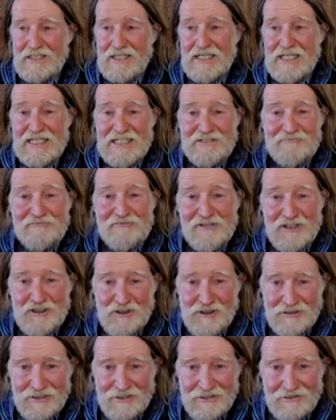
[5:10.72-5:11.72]

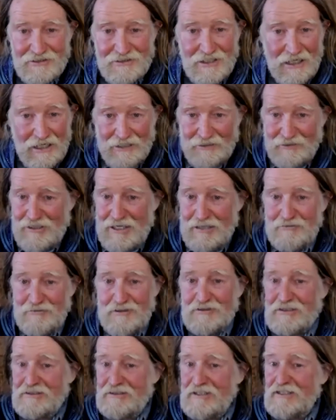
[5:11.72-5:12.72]
Eventually, I don't know how long
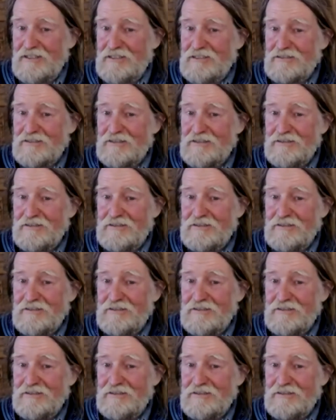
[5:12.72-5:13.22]
it takes,